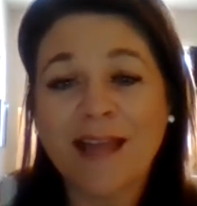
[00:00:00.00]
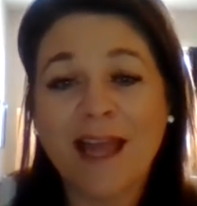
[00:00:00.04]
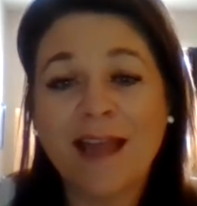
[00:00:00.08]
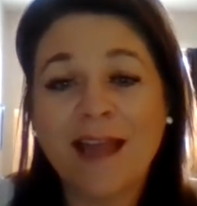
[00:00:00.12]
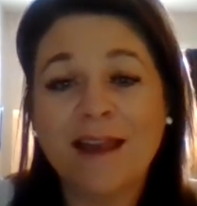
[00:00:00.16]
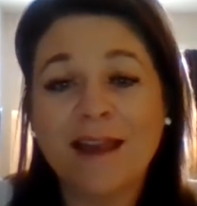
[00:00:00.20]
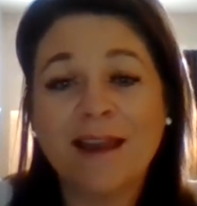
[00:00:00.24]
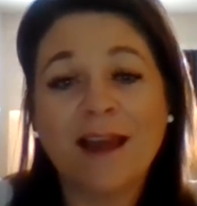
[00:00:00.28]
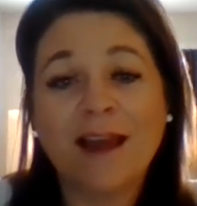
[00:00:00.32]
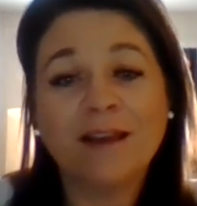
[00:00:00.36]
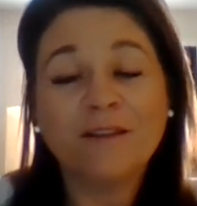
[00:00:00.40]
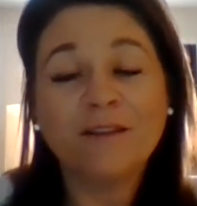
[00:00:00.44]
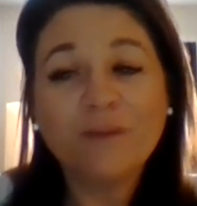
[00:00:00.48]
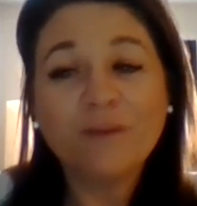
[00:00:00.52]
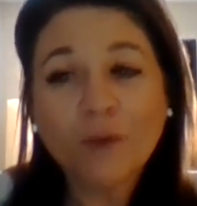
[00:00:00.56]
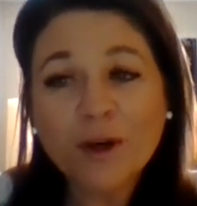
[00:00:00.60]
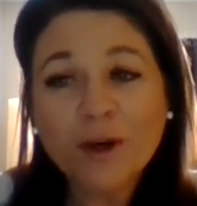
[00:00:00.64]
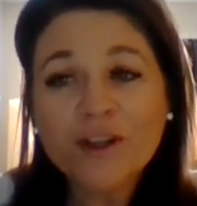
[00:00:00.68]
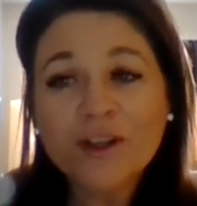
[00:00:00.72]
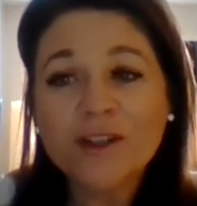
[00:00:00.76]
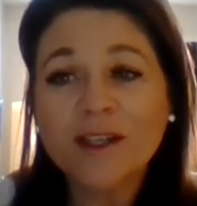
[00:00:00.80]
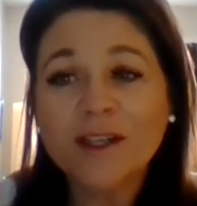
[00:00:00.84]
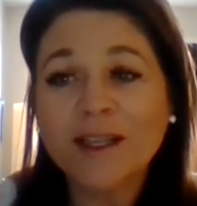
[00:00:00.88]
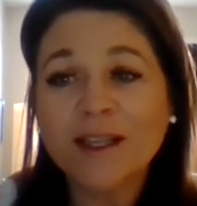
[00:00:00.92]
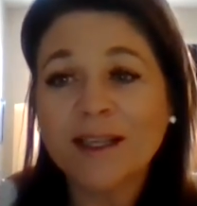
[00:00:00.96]
And
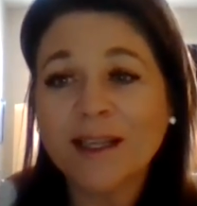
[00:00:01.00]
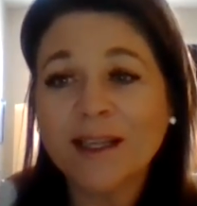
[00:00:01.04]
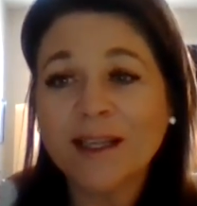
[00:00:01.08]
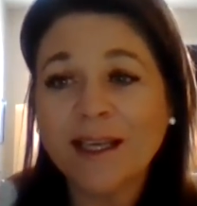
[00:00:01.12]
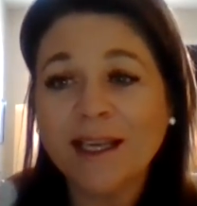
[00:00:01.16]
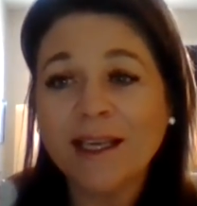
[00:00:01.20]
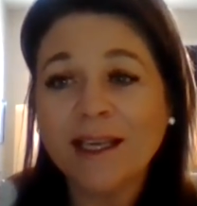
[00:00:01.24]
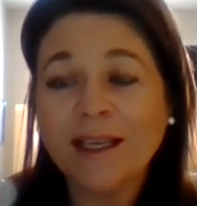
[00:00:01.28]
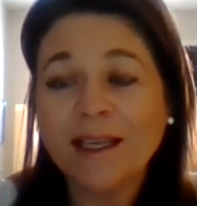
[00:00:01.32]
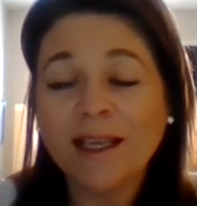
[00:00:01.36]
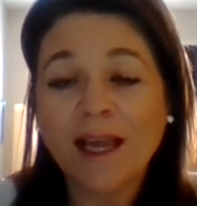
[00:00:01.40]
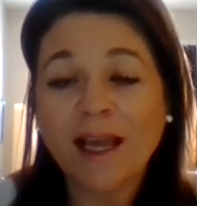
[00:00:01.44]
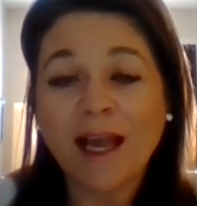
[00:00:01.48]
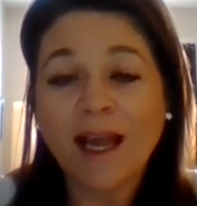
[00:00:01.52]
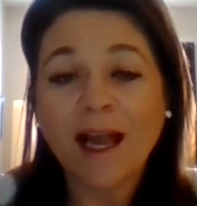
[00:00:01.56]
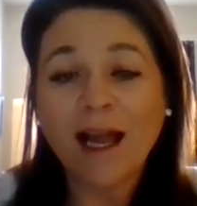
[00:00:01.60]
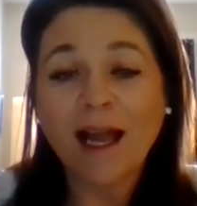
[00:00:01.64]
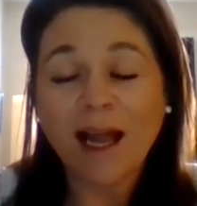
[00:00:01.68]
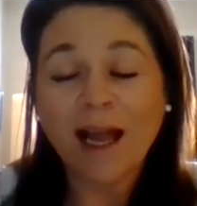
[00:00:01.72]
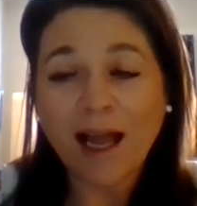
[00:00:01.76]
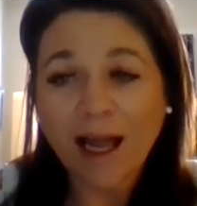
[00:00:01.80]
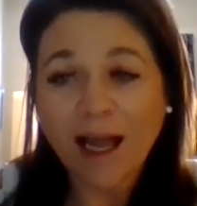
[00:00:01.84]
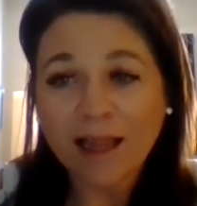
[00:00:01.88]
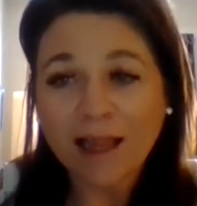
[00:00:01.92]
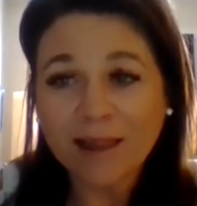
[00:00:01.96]
unfortunately,
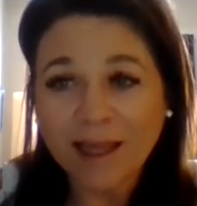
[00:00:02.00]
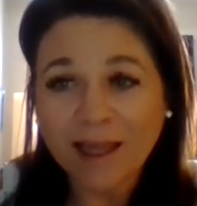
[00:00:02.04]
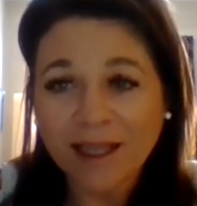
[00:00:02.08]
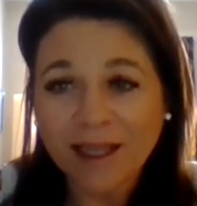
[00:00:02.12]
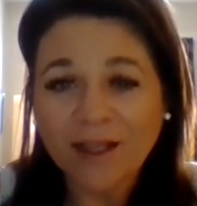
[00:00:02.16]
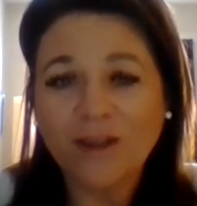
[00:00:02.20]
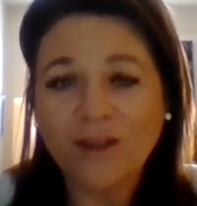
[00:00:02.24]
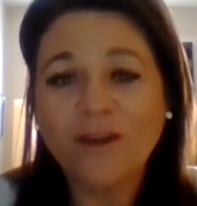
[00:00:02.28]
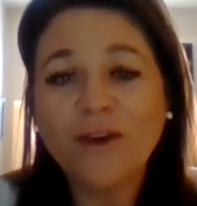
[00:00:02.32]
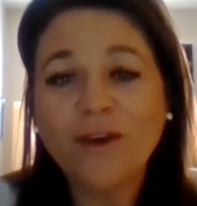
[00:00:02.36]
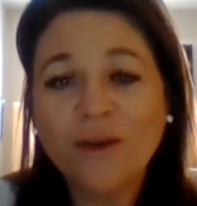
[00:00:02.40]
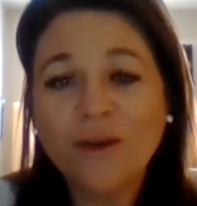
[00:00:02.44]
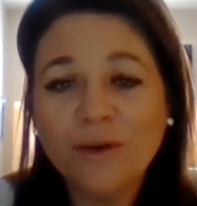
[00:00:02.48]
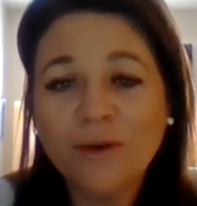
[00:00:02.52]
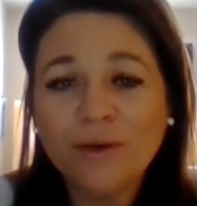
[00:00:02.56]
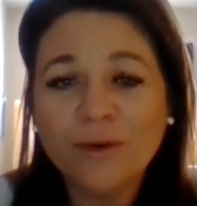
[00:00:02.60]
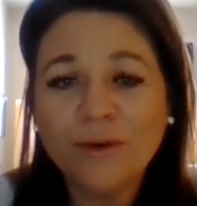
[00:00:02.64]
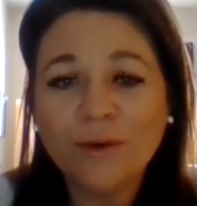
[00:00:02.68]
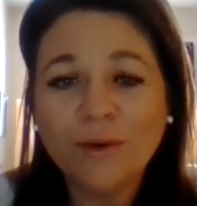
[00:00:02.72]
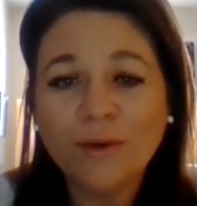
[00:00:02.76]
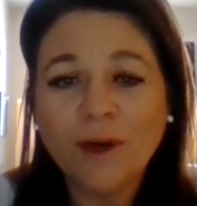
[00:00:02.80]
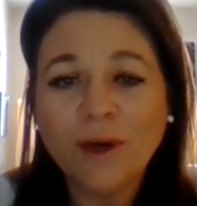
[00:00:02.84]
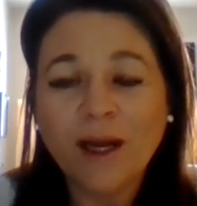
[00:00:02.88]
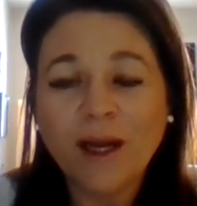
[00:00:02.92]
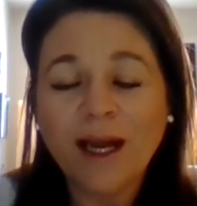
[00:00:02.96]
like
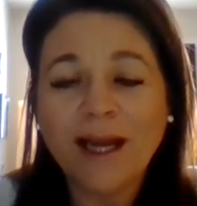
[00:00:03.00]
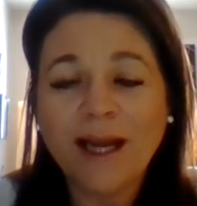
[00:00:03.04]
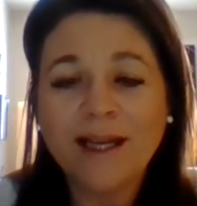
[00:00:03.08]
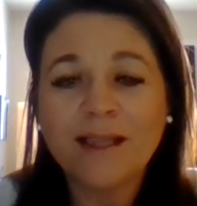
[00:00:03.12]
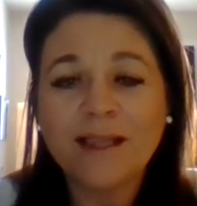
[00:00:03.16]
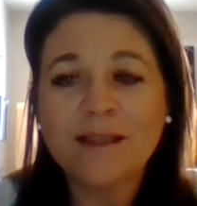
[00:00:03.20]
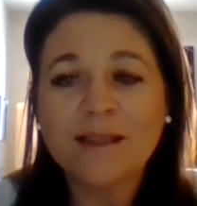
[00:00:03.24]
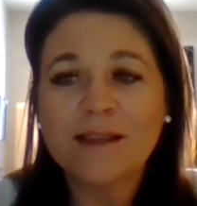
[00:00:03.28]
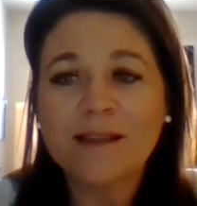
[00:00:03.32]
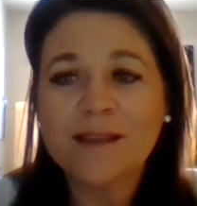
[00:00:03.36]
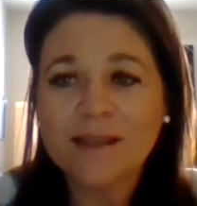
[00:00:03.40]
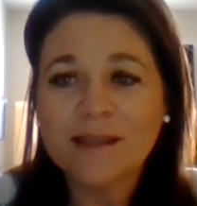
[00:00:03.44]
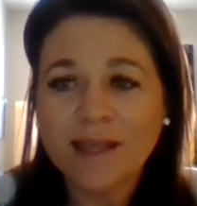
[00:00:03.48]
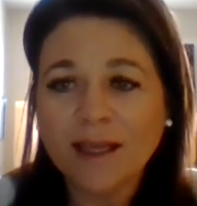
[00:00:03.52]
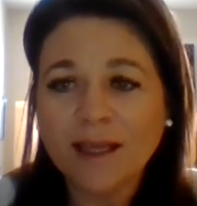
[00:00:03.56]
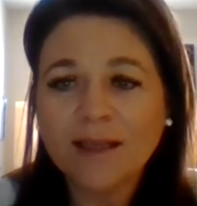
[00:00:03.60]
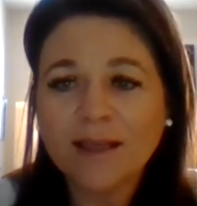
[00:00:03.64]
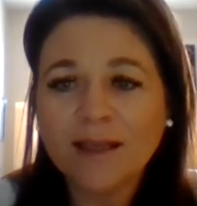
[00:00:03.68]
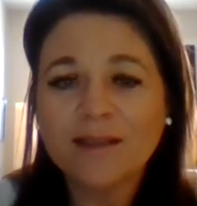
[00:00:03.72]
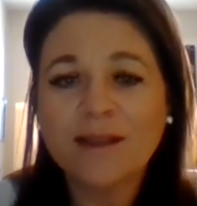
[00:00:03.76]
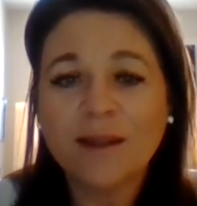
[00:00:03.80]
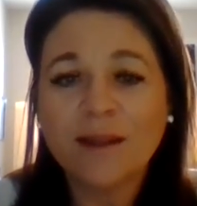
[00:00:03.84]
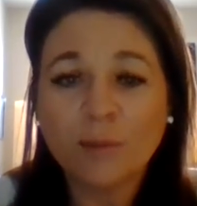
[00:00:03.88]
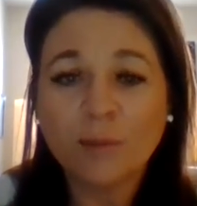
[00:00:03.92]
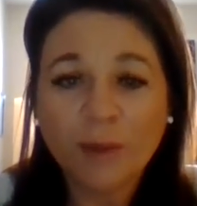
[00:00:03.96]
you, I didn't
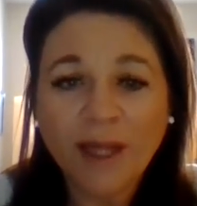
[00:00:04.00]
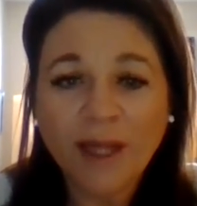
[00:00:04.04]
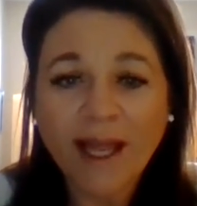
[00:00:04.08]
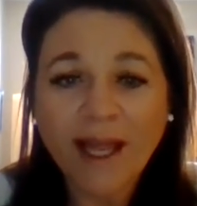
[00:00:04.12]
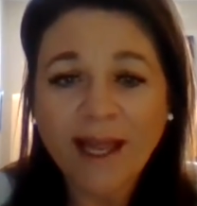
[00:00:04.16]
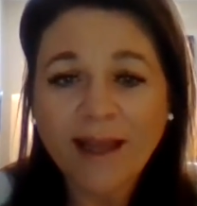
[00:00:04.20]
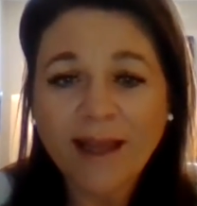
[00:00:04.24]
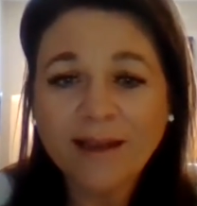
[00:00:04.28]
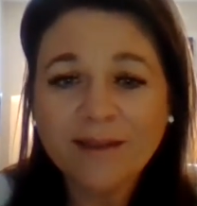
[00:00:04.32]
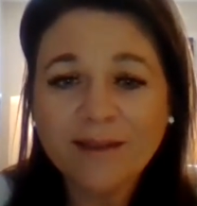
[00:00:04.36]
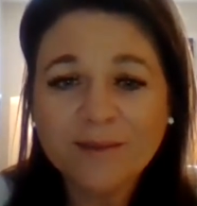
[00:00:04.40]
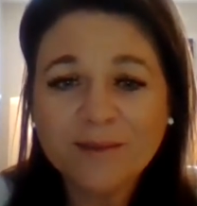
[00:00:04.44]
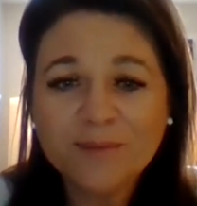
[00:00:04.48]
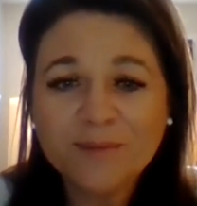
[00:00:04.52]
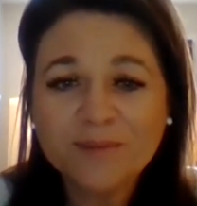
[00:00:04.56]
stick to the plan